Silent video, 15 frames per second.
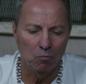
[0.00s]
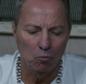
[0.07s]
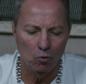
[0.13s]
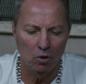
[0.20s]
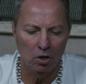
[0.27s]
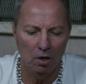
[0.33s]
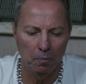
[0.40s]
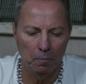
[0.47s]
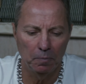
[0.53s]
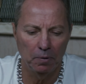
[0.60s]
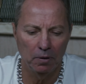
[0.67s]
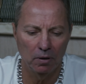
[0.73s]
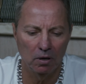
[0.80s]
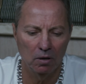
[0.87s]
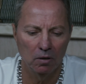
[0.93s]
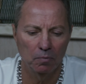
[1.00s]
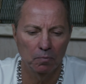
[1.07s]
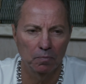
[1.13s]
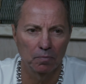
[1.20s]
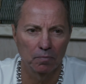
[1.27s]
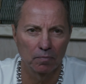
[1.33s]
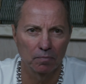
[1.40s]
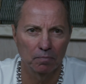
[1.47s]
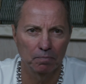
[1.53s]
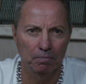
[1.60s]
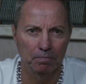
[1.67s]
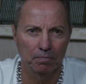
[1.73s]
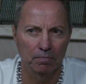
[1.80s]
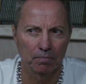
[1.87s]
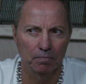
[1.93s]
Therefore,
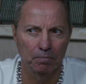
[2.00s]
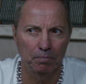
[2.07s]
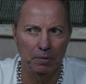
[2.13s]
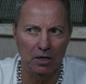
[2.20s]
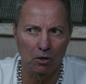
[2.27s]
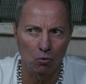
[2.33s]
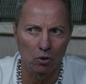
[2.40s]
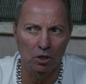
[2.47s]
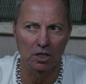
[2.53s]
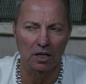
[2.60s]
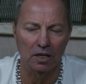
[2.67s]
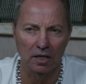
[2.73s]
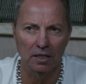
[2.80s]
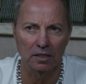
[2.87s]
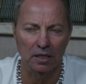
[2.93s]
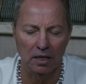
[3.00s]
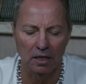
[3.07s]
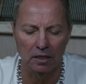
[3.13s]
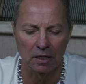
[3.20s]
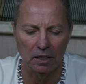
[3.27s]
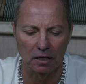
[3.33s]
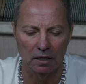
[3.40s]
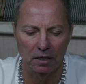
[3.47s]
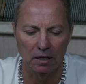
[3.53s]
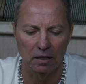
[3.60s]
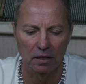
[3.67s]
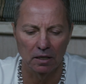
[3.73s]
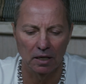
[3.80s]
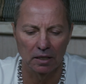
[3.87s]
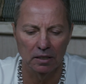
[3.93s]
the nature of this
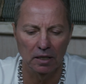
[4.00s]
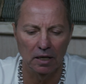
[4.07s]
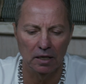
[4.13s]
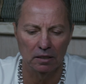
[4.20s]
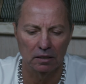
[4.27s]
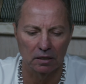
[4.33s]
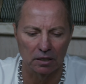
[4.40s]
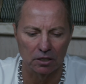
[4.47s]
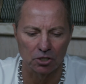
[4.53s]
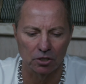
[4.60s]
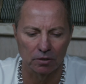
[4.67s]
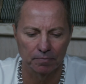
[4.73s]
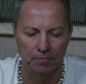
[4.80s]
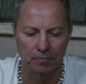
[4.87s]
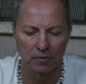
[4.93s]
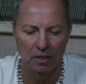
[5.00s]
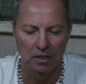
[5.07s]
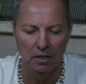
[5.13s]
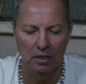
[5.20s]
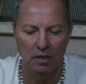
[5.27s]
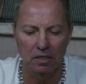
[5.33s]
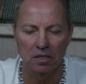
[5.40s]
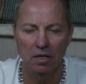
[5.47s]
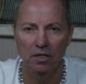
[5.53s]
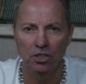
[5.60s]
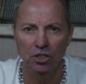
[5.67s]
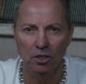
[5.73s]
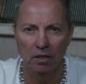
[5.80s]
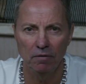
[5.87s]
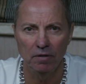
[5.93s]
energy is one and the same.
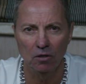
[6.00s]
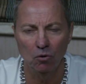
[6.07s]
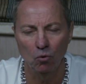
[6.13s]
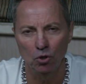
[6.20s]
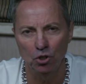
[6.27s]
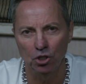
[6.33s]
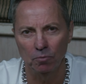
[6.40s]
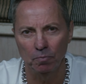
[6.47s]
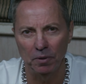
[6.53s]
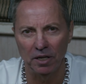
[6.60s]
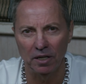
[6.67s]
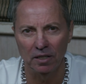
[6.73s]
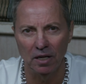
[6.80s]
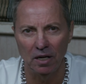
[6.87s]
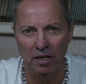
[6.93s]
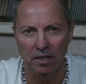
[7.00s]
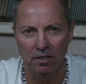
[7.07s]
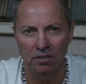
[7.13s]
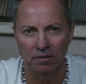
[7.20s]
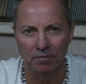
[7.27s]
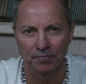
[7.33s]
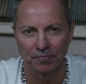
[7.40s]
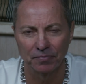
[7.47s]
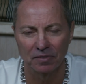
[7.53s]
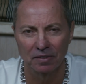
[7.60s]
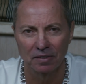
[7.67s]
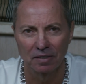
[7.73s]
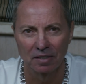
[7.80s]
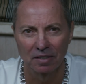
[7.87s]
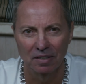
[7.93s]
If a person wants to overcome the
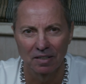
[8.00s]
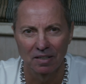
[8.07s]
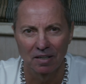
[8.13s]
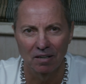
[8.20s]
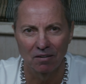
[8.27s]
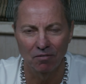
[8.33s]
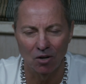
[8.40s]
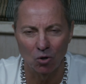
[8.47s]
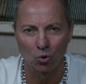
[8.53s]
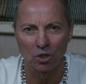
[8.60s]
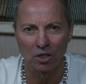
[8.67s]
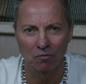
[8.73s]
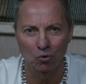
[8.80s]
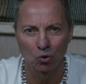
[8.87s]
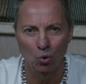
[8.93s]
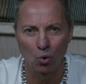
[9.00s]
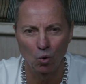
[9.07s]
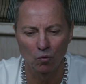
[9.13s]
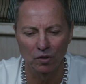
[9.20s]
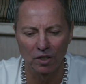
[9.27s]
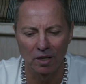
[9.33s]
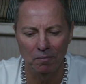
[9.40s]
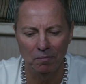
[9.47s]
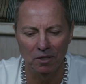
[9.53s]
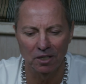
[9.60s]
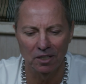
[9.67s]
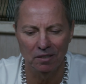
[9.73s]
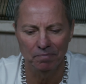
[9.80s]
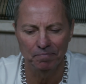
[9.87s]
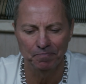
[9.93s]
gates to the
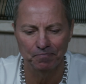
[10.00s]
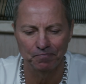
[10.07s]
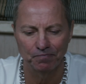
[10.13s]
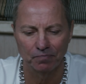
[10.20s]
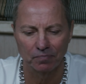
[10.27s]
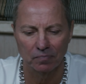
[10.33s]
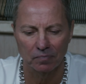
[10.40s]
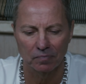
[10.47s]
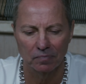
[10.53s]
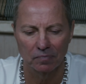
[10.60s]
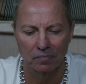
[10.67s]
spiritual worlds,